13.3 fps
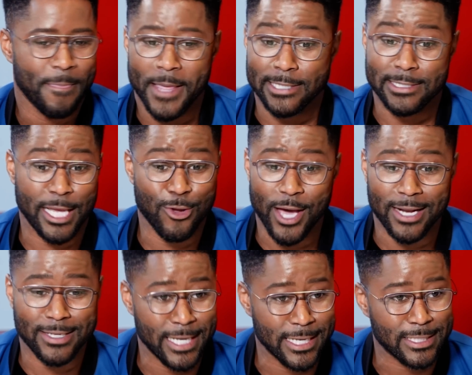not saying you
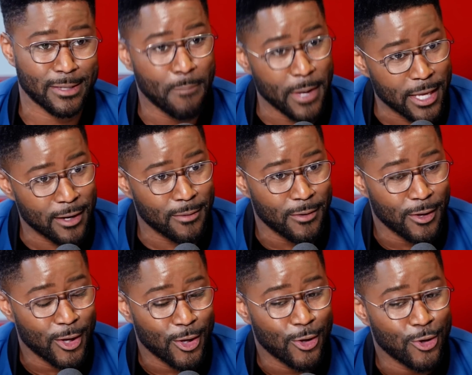got a chance to beat
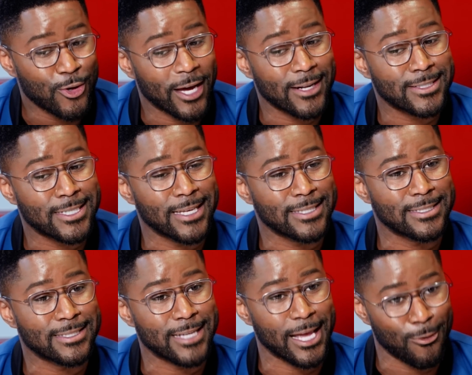him, you got a chance
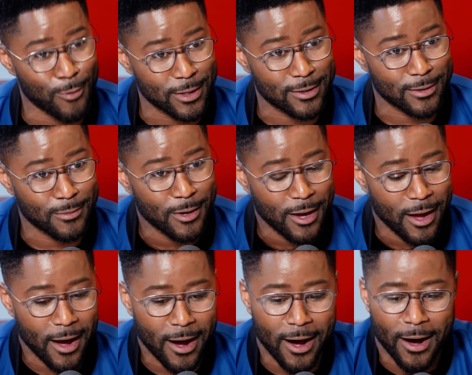to stay with him.
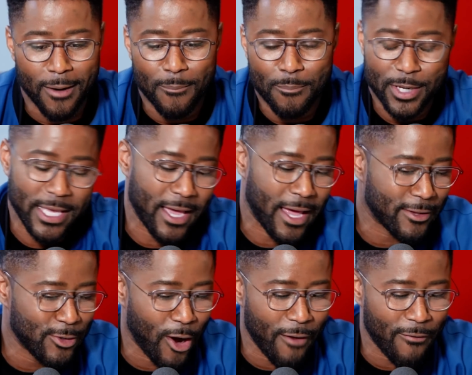Yeah. But
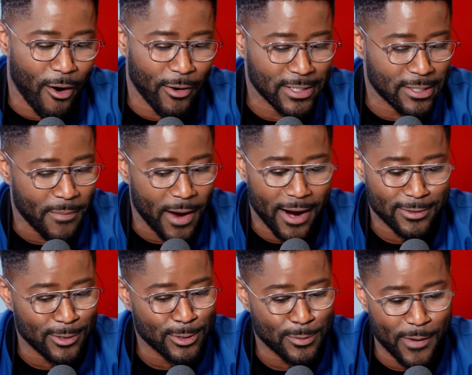yeah, you know, I've always
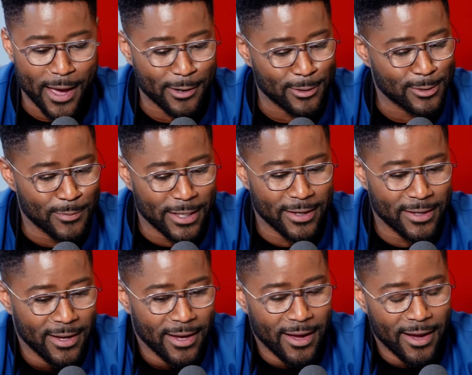admired those battles,
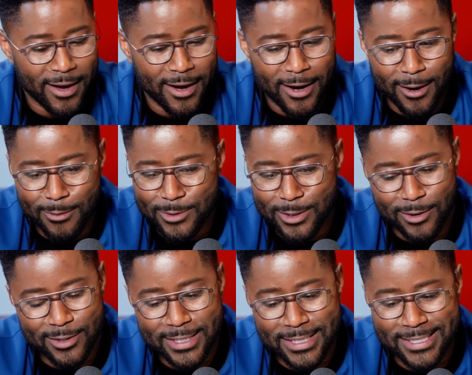man. You
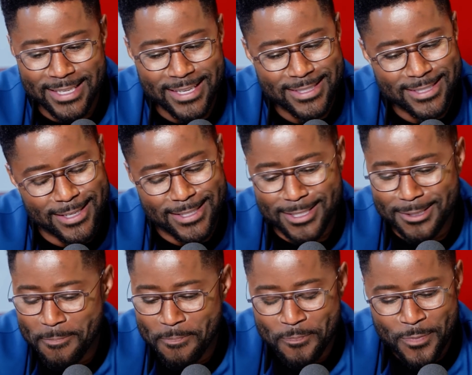know, it's
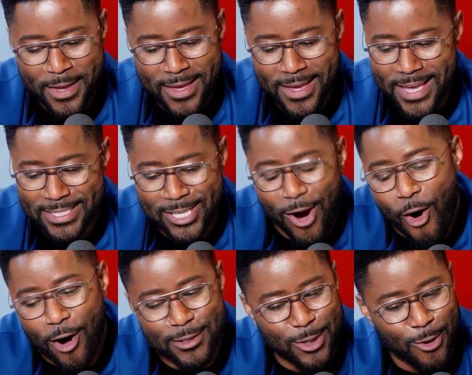just... It's
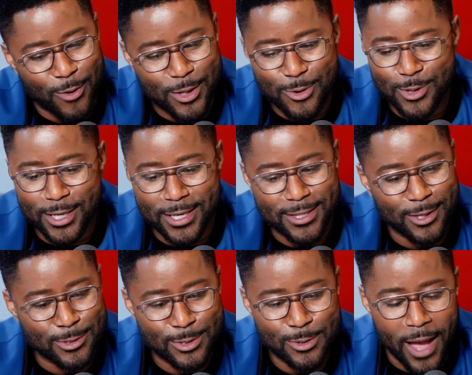hard, though, when you look at
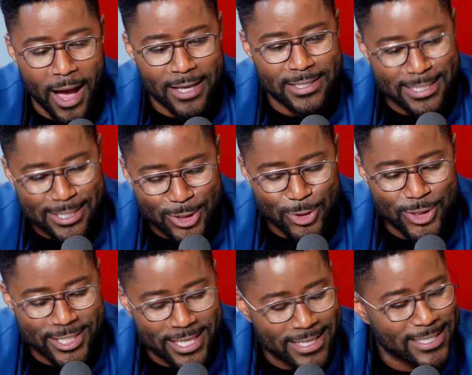those two guys because they're
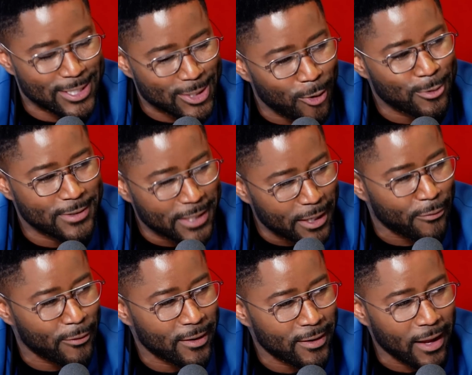just so
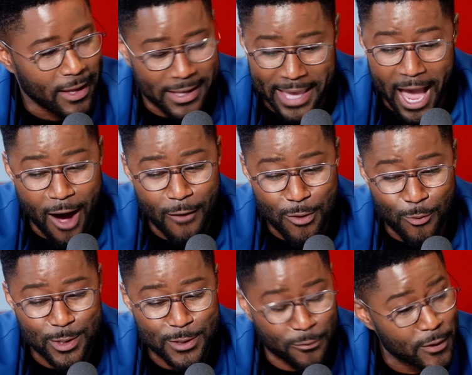different. Like,
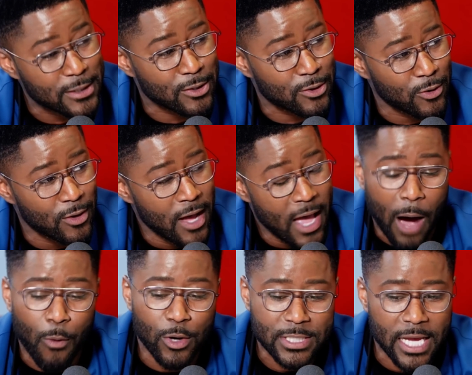Calvin was physical.
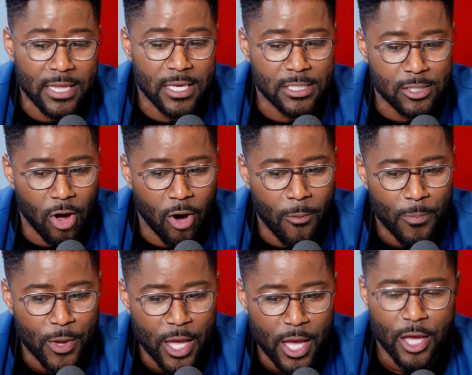I will say this, though.
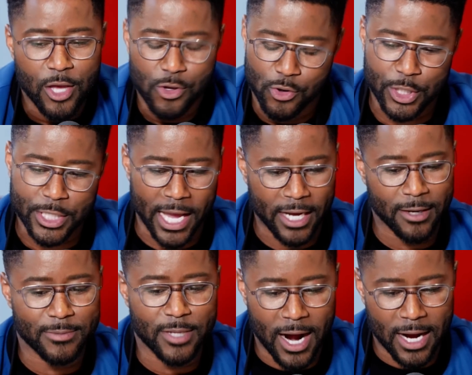You
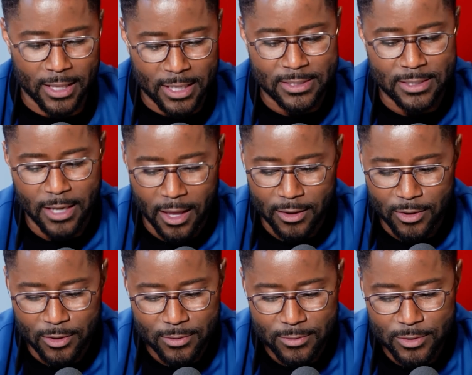stack up their highlights
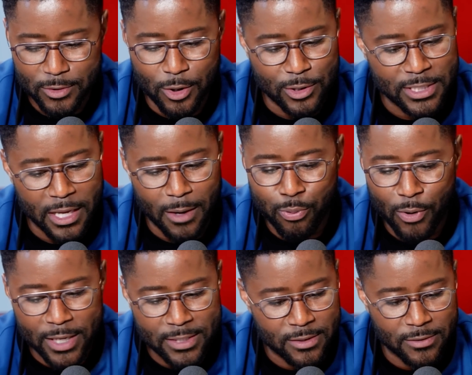together, you're going to see
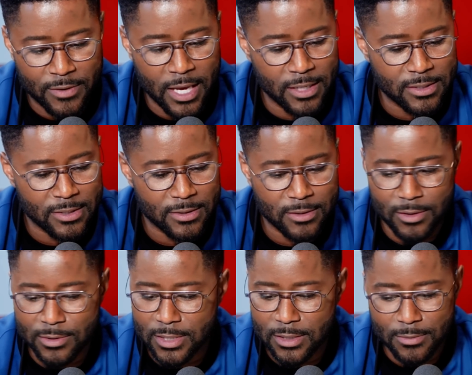impressive catches.
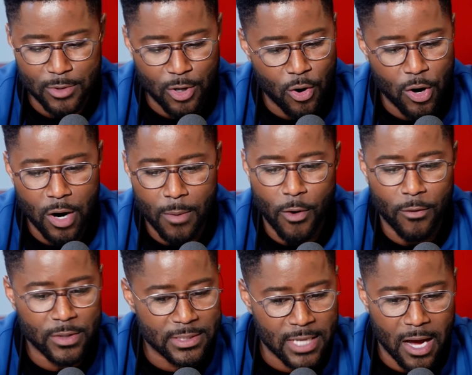You're going to see them go up
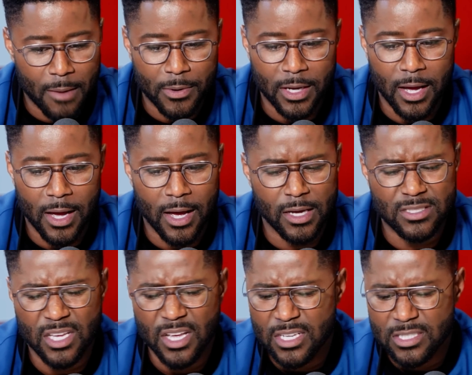over the top of
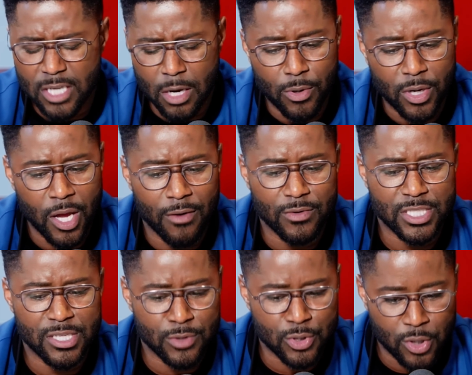guys, double
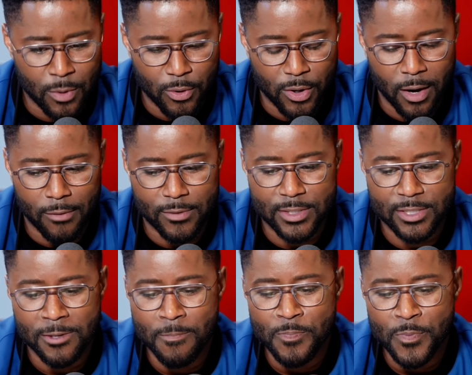coverage, even triple
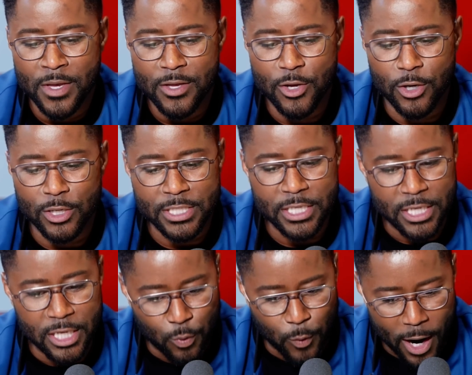coverage. You're going to see
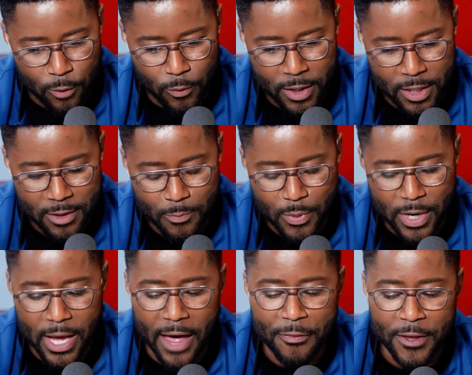good route running.
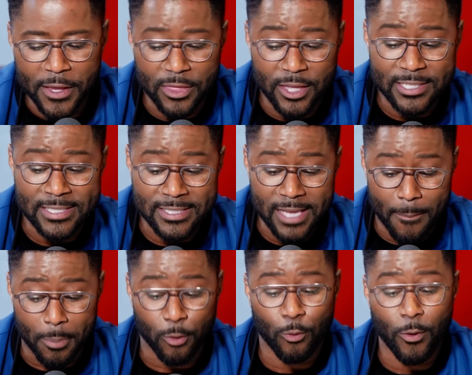But I think the
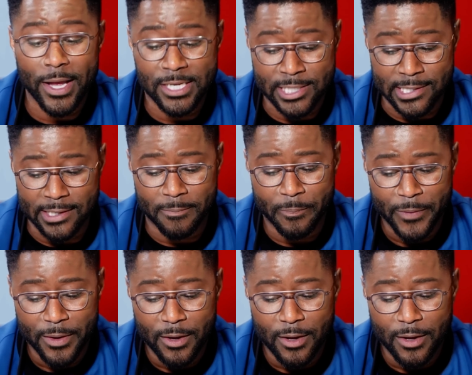separation